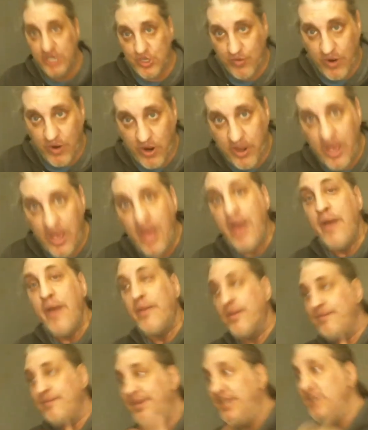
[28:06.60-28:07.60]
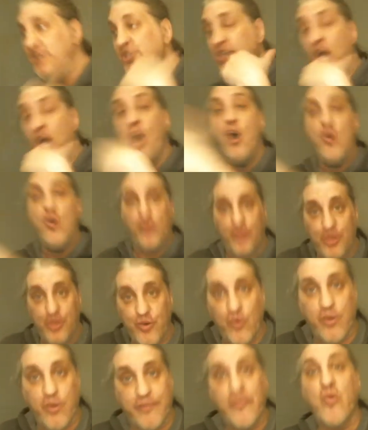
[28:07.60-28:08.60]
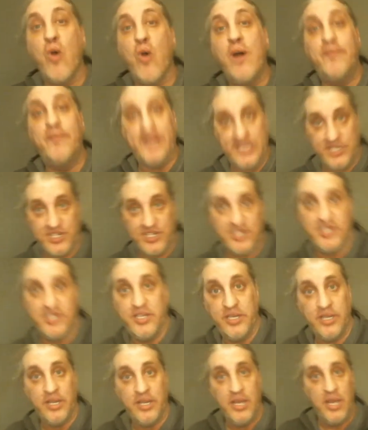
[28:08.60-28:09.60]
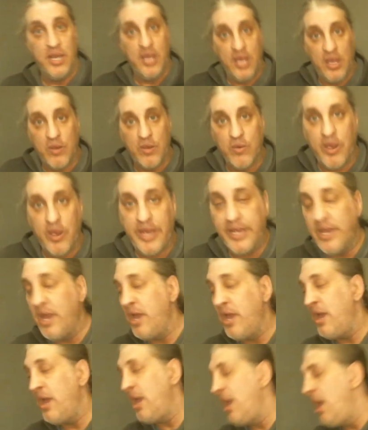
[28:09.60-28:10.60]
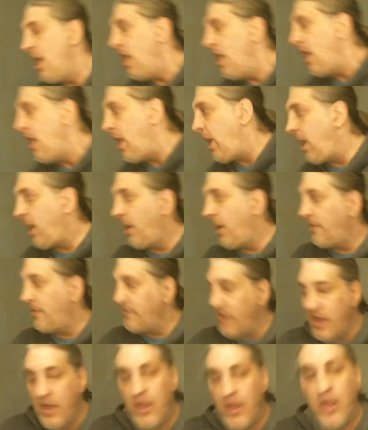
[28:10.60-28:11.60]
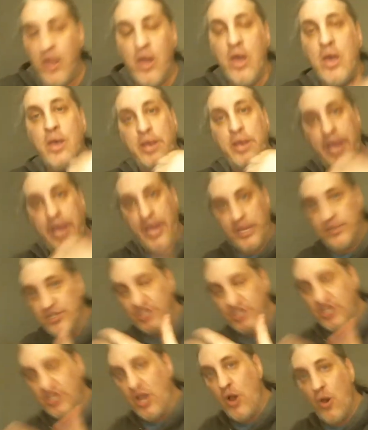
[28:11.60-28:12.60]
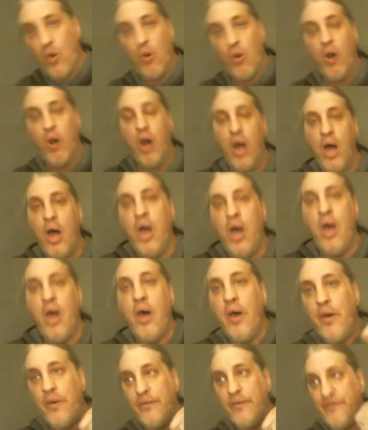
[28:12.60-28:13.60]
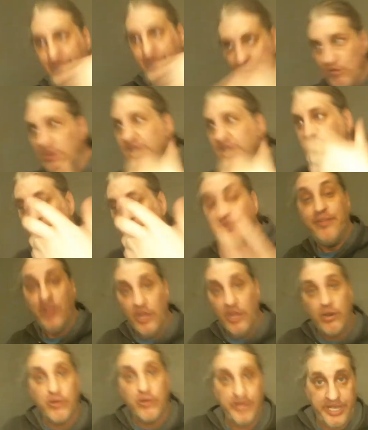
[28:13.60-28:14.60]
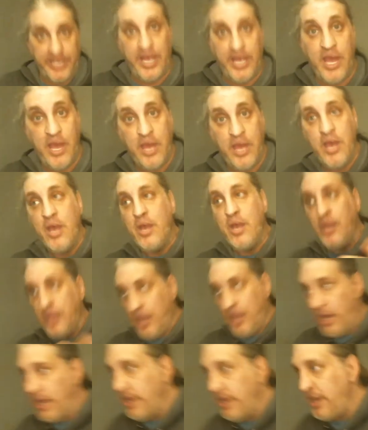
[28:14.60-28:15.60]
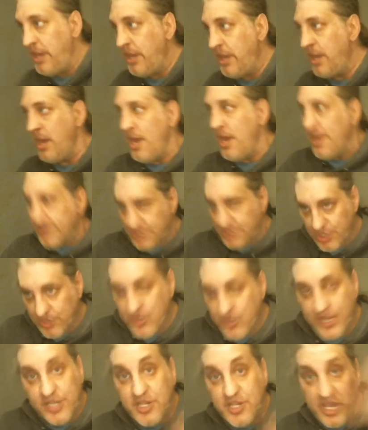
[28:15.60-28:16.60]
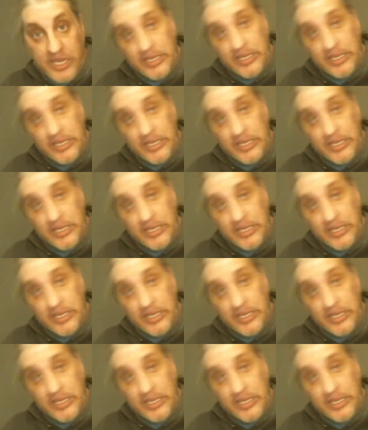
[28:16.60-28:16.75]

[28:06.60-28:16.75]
word that means oath or promise, right? And so feudalism literally, to translate it